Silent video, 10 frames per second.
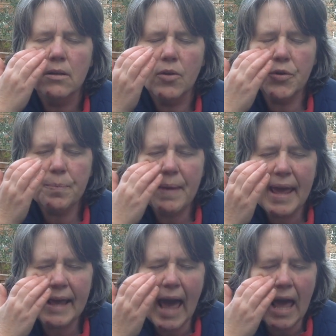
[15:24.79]
not
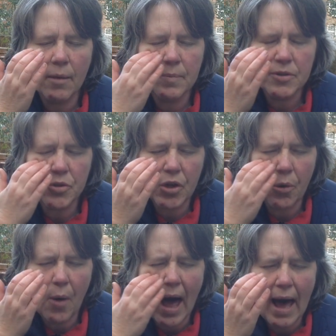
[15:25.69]
being able to
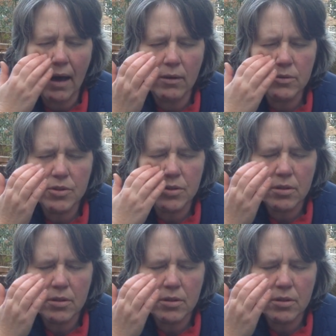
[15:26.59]
go out